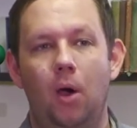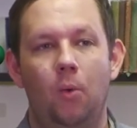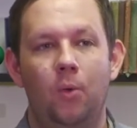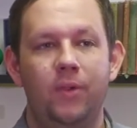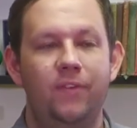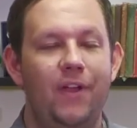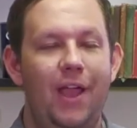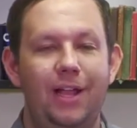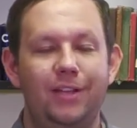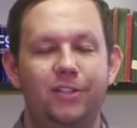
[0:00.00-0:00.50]

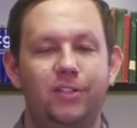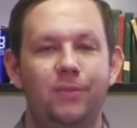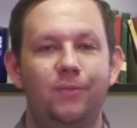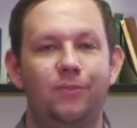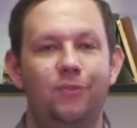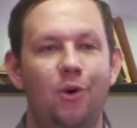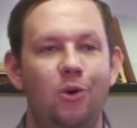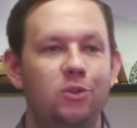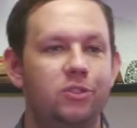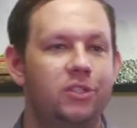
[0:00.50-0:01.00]
We've had some
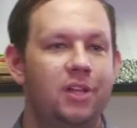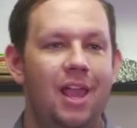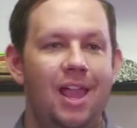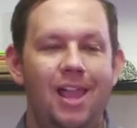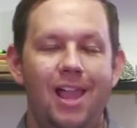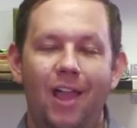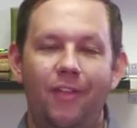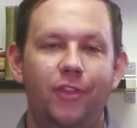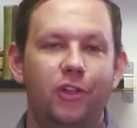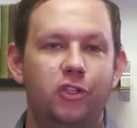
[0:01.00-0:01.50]
folks
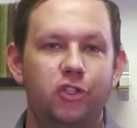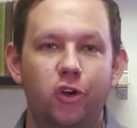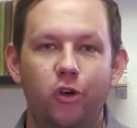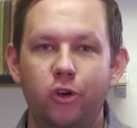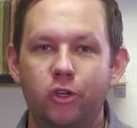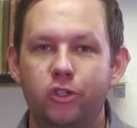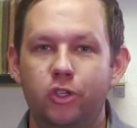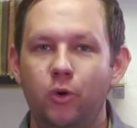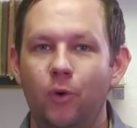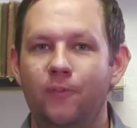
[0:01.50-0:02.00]
at the
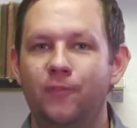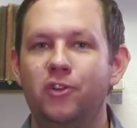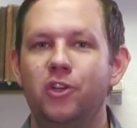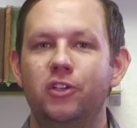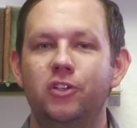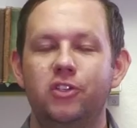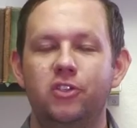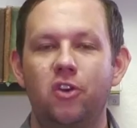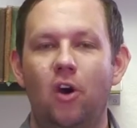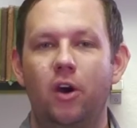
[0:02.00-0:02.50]
church who have
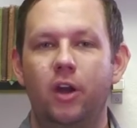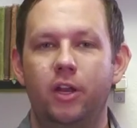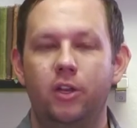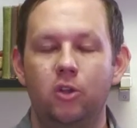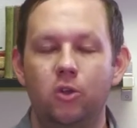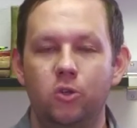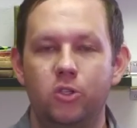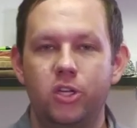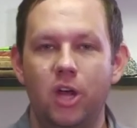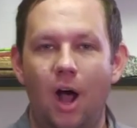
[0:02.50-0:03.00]
just started
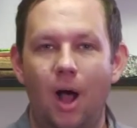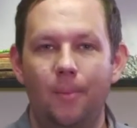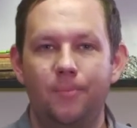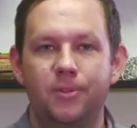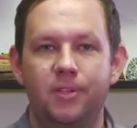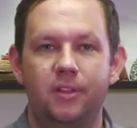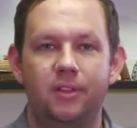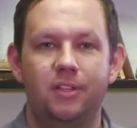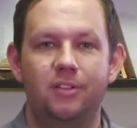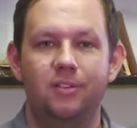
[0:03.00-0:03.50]
new
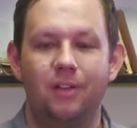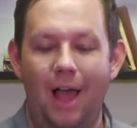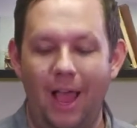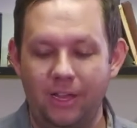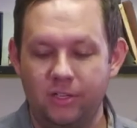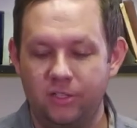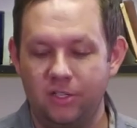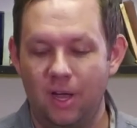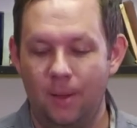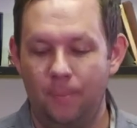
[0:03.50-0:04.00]
jobs in this
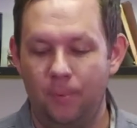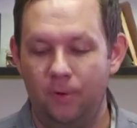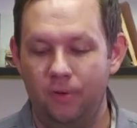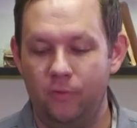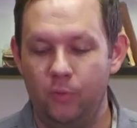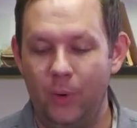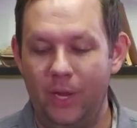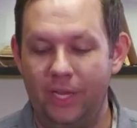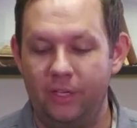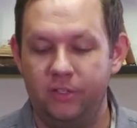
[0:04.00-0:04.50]
last couple
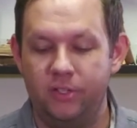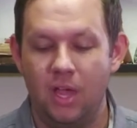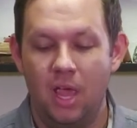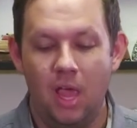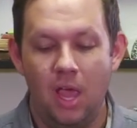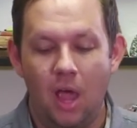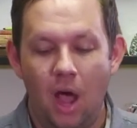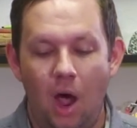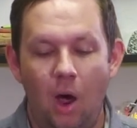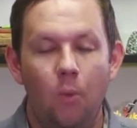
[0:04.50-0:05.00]
of weeks.
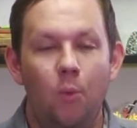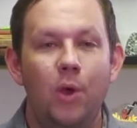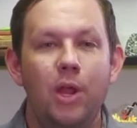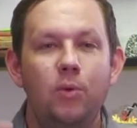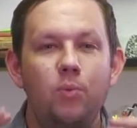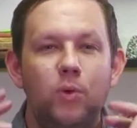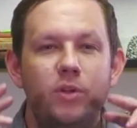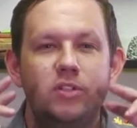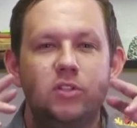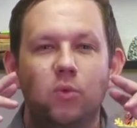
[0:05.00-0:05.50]

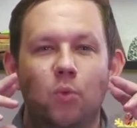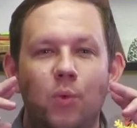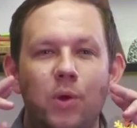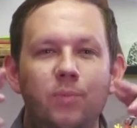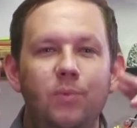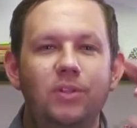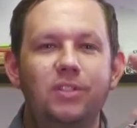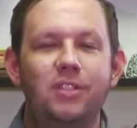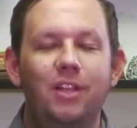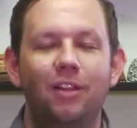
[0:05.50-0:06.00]
When
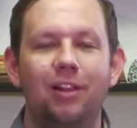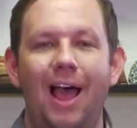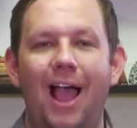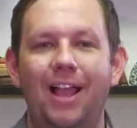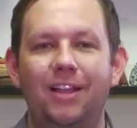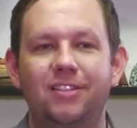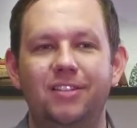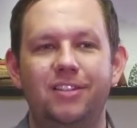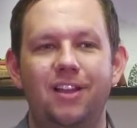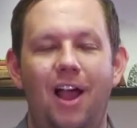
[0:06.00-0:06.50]
was the
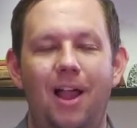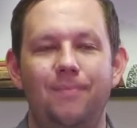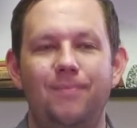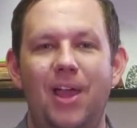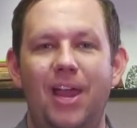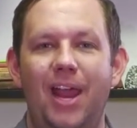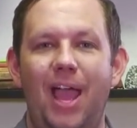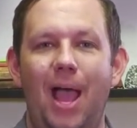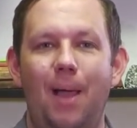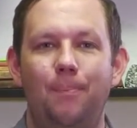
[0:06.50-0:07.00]
last time
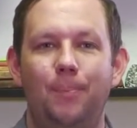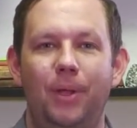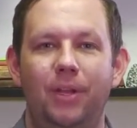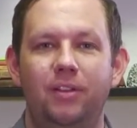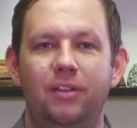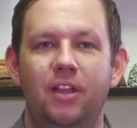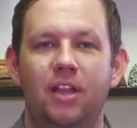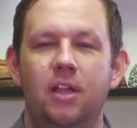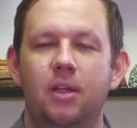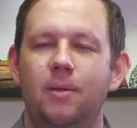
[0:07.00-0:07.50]
that
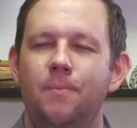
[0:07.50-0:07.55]
happened?